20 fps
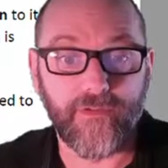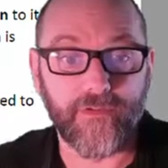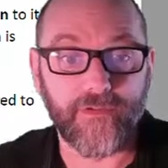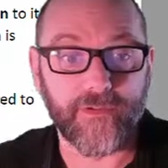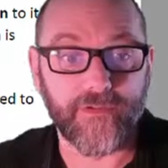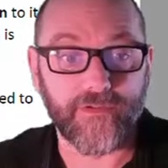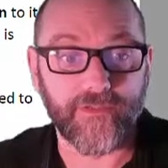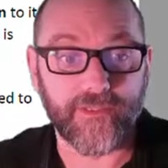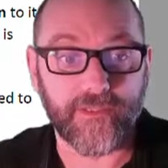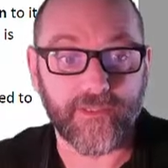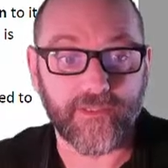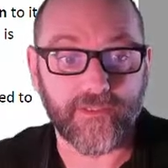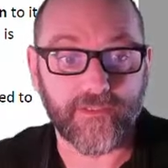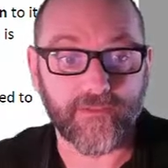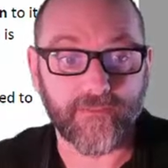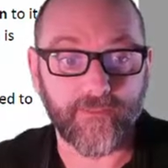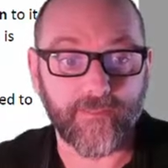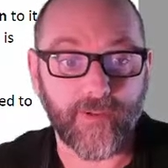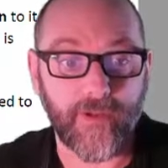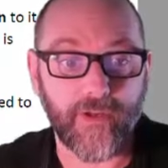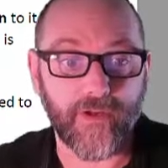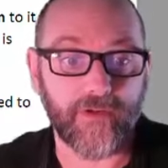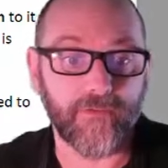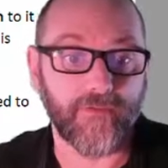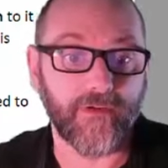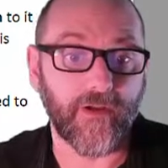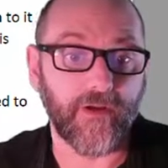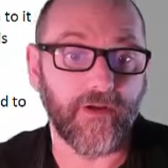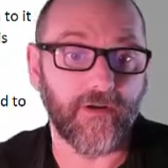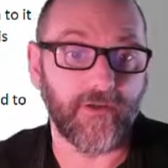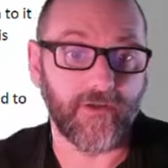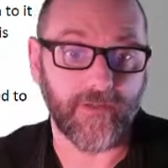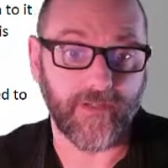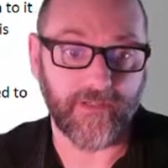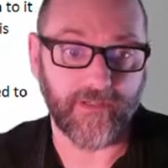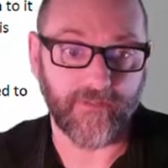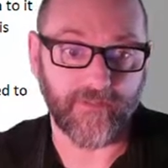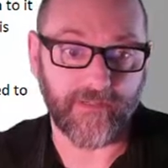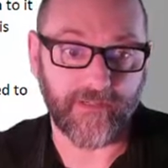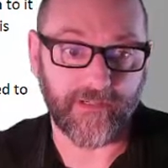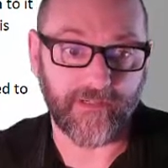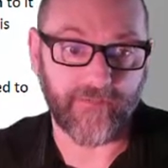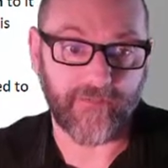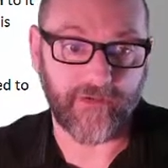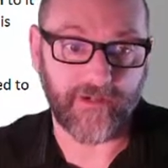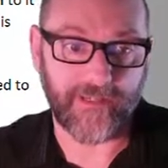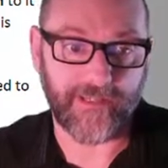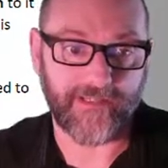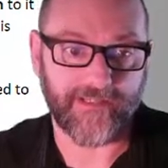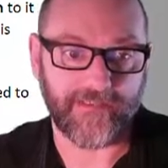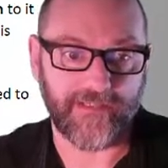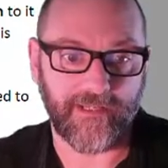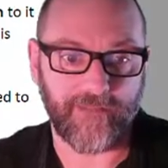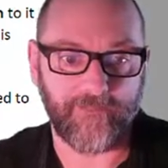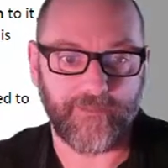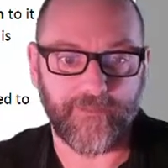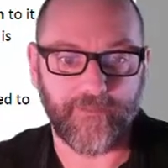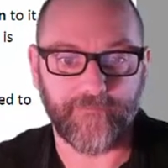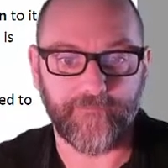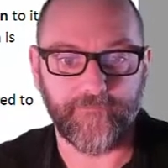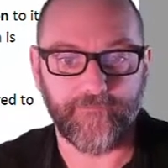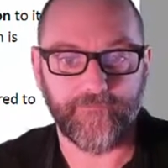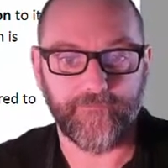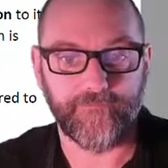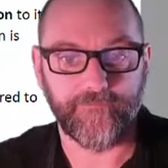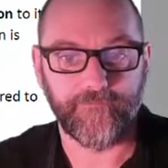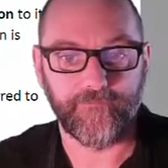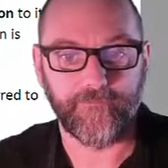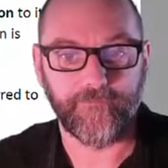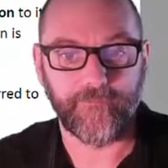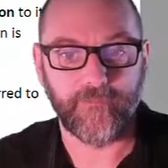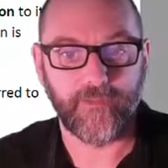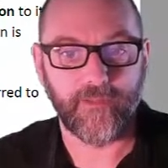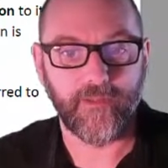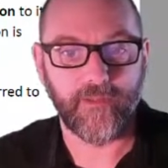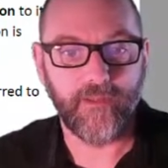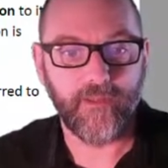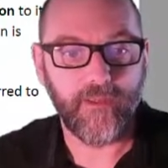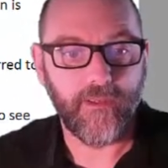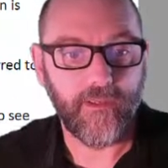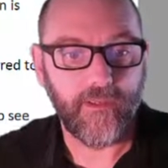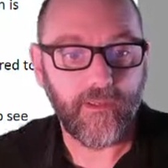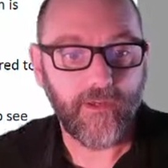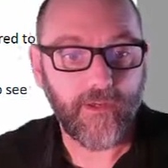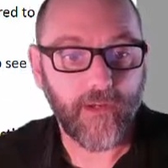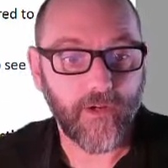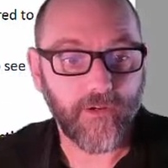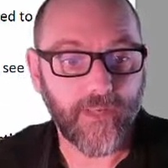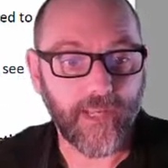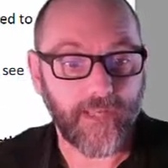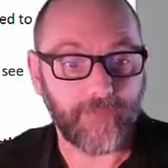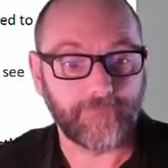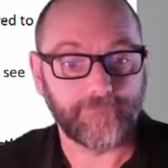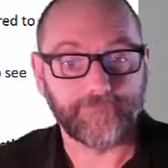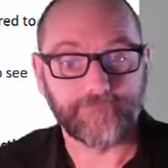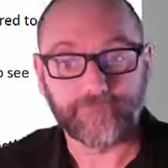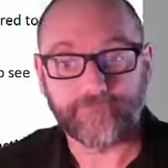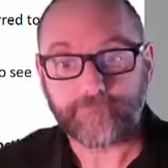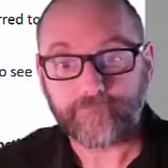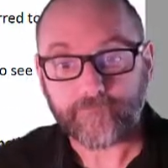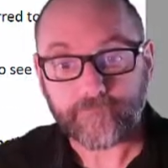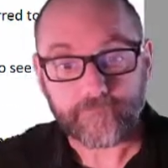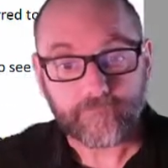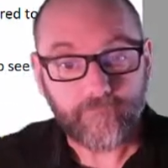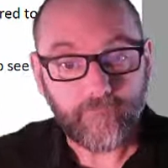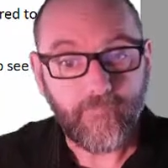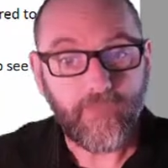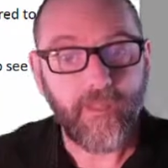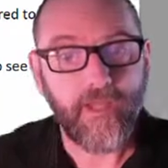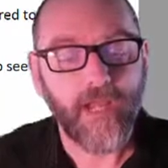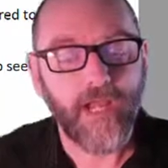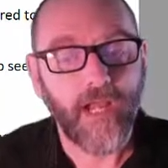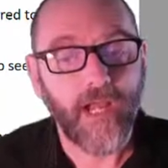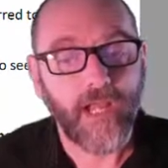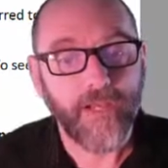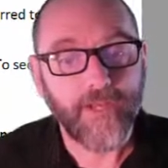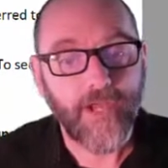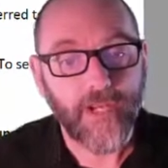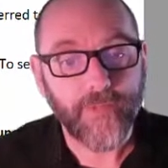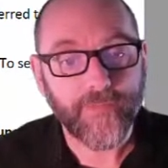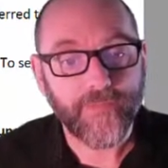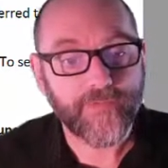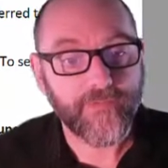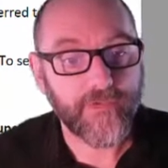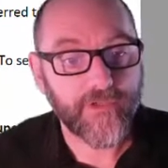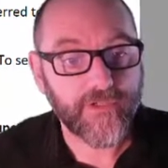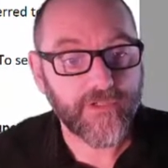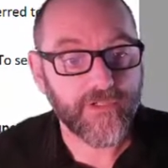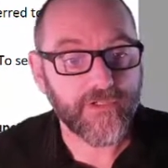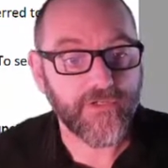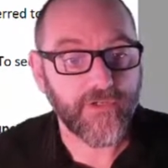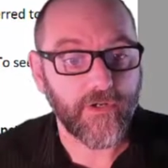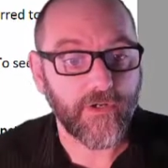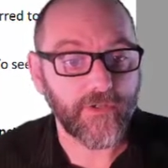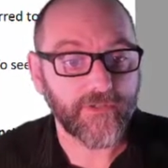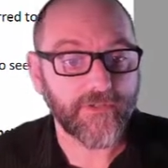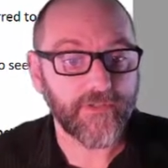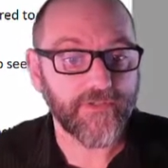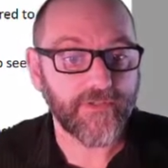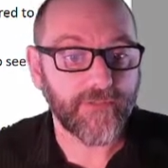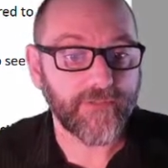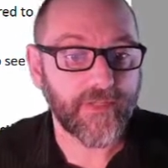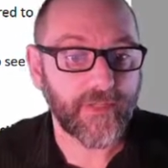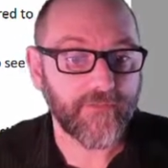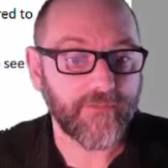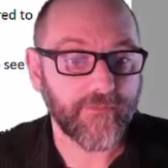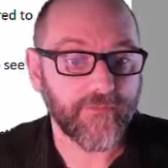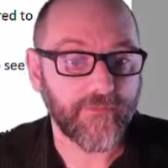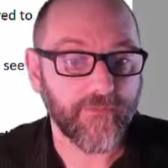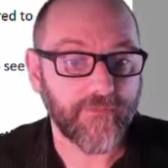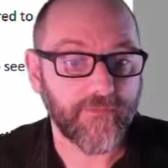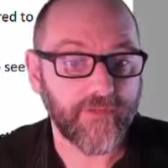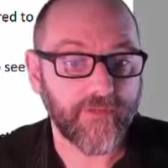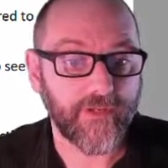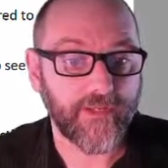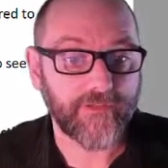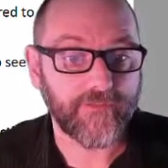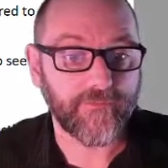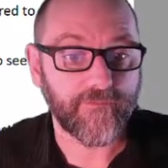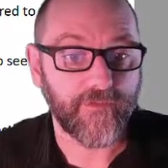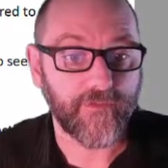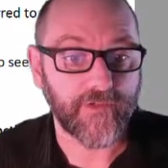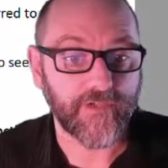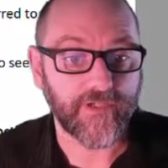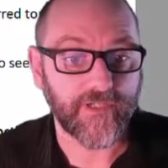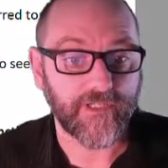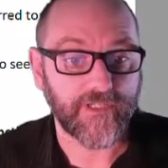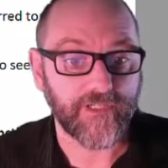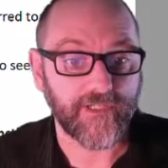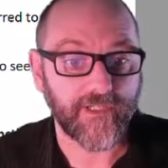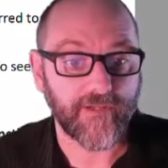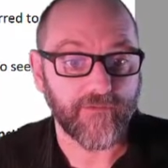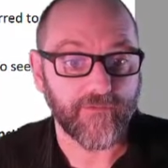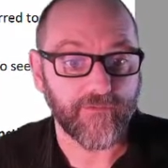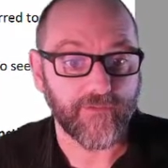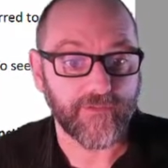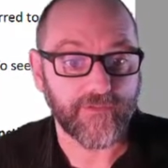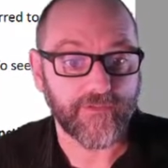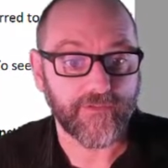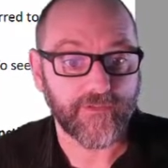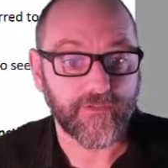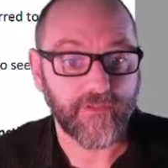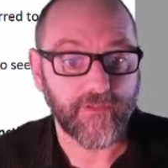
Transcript: there's this block of code in the middle of our let statement. Okay. Anonymous functions are also sometimes referred to as function literals.